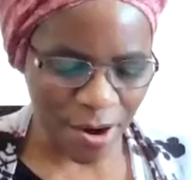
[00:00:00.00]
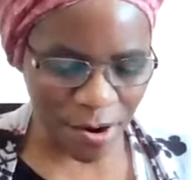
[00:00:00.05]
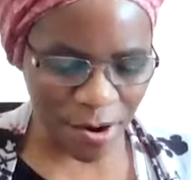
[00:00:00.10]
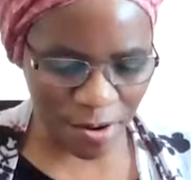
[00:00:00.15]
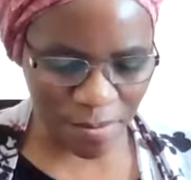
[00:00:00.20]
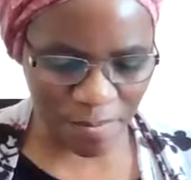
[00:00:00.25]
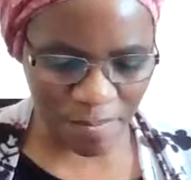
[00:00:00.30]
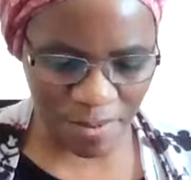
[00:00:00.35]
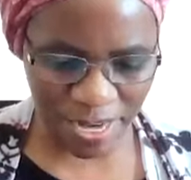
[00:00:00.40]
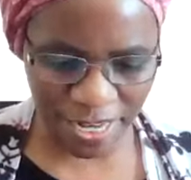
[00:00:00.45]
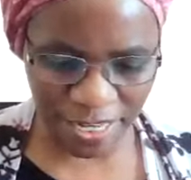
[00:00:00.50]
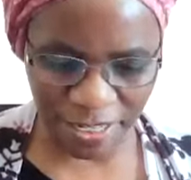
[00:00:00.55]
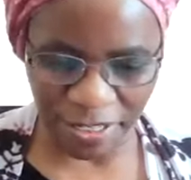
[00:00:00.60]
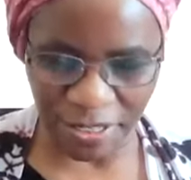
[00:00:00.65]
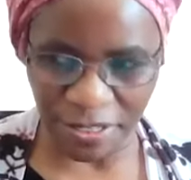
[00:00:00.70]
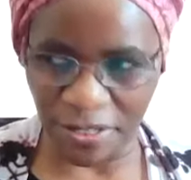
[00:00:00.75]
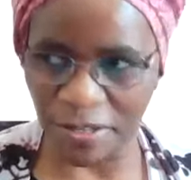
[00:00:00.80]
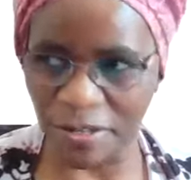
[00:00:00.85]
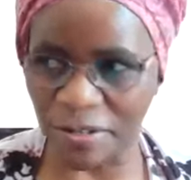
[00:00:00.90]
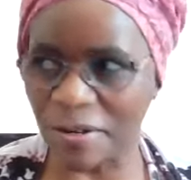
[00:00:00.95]
God
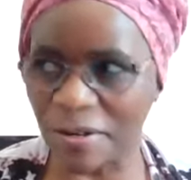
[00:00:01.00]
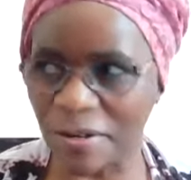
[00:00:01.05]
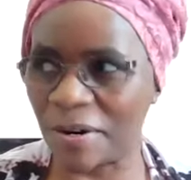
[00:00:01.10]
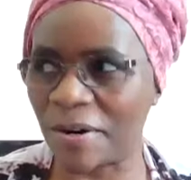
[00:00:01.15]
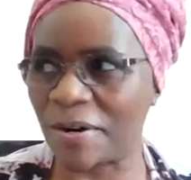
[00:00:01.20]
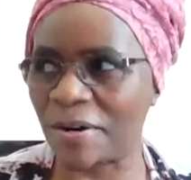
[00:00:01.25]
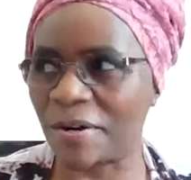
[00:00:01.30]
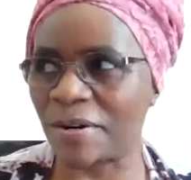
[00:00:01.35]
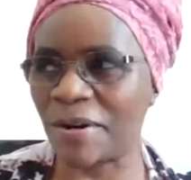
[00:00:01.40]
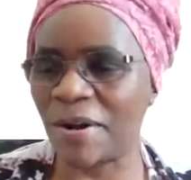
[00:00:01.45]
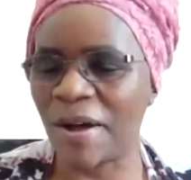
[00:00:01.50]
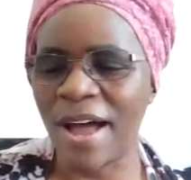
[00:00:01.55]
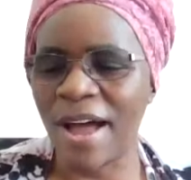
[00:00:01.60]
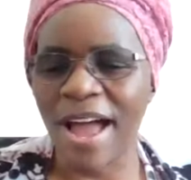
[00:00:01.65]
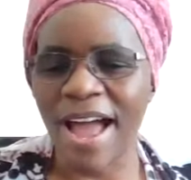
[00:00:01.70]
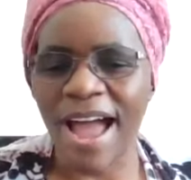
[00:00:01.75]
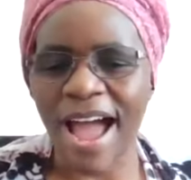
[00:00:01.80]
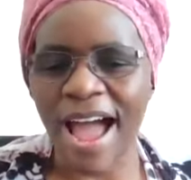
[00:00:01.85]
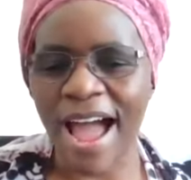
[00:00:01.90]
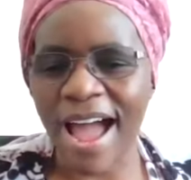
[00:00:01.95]
bless you all.
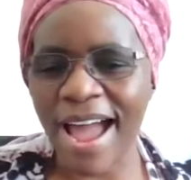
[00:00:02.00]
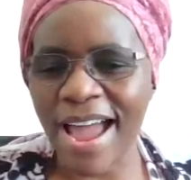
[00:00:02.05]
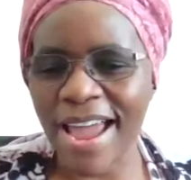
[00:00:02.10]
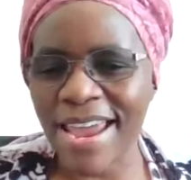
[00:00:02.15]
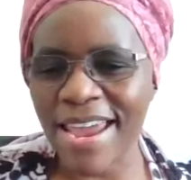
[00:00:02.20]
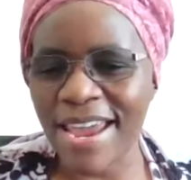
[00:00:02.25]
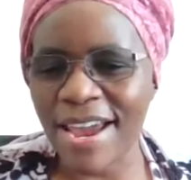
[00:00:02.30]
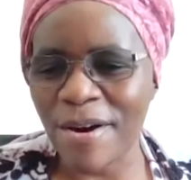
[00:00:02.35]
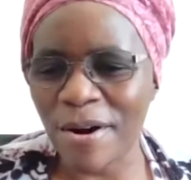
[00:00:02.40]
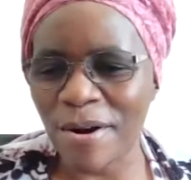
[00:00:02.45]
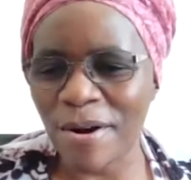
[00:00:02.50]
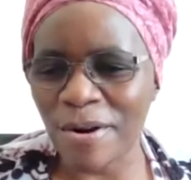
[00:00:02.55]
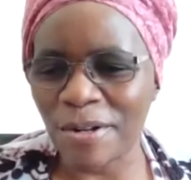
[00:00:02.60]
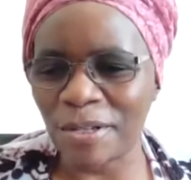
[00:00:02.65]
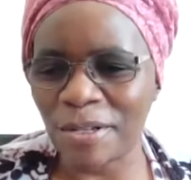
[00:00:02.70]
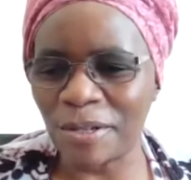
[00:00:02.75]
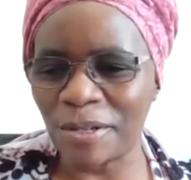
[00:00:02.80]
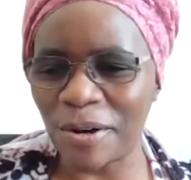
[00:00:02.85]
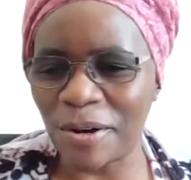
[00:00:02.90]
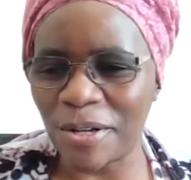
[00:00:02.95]
I
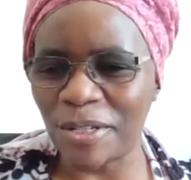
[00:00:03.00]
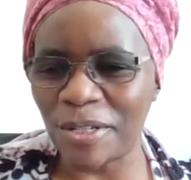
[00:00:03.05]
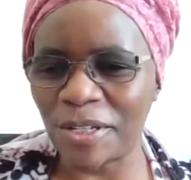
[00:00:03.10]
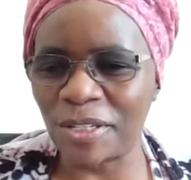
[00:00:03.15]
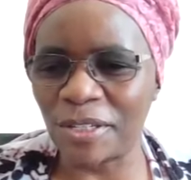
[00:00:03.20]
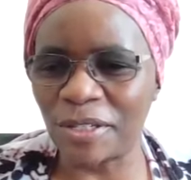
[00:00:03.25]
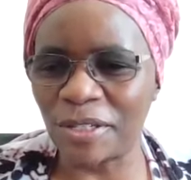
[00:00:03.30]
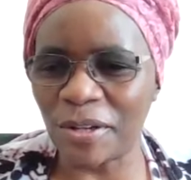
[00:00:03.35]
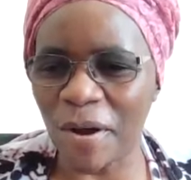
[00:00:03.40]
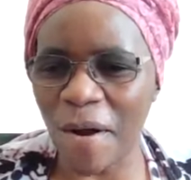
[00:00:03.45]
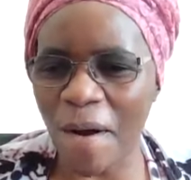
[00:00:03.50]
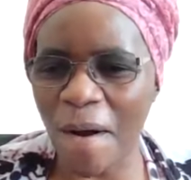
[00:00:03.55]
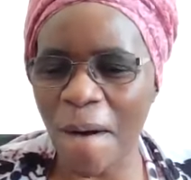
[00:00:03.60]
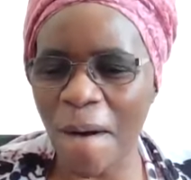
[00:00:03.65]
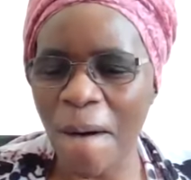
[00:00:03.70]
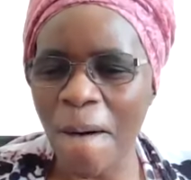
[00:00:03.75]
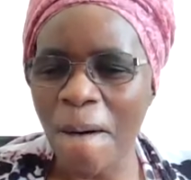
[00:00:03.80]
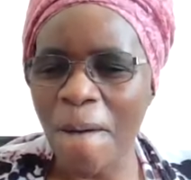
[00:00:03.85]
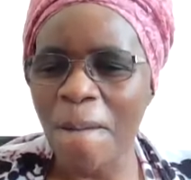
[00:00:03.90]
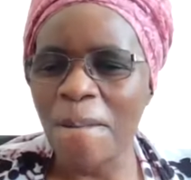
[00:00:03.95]
also
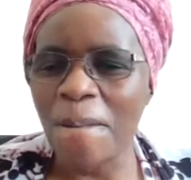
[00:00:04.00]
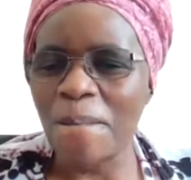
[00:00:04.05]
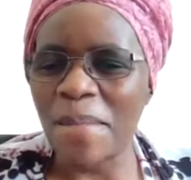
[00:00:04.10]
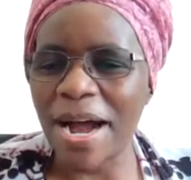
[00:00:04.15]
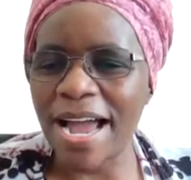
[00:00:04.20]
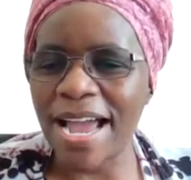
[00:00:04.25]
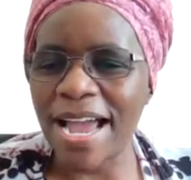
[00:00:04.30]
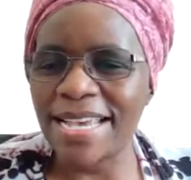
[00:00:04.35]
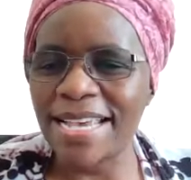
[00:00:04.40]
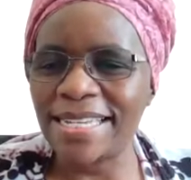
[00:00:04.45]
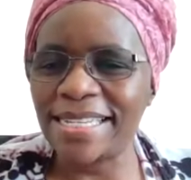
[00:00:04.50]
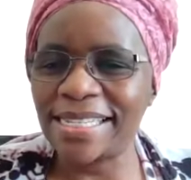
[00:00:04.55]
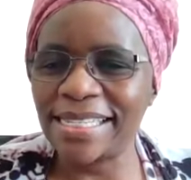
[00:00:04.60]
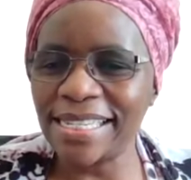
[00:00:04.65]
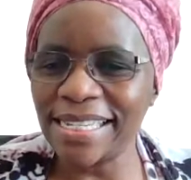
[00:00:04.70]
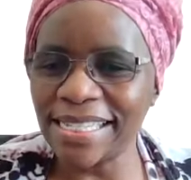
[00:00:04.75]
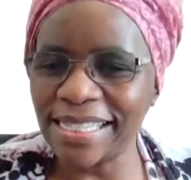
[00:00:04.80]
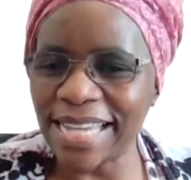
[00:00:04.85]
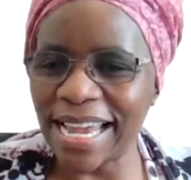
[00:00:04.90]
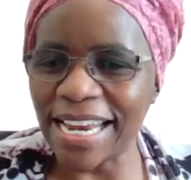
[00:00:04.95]
saw my
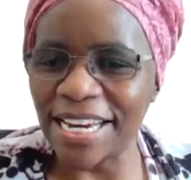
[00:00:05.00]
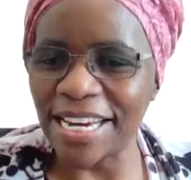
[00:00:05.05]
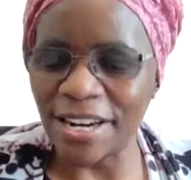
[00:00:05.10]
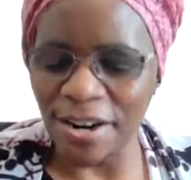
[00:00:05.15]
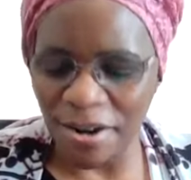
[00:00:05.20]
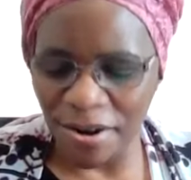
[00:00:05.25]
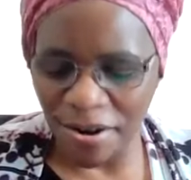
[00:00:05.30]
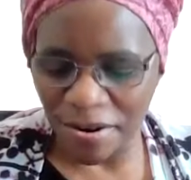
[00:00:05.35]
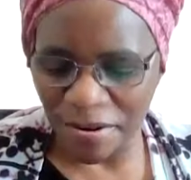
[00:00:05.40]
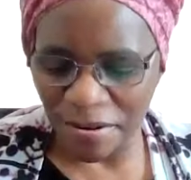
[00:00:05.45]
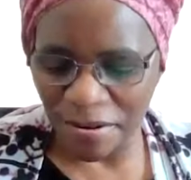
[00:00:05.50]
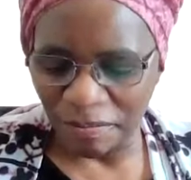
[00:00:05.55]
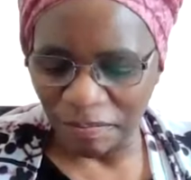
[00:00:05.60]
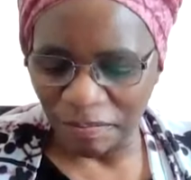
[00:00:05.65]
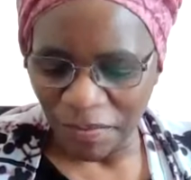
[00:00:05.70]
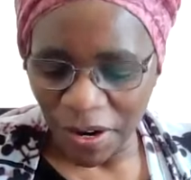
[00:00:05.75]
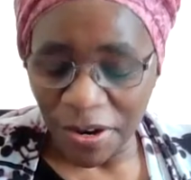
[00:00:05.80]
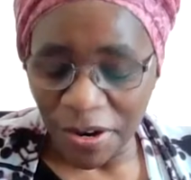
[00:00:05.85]
sister-in-law.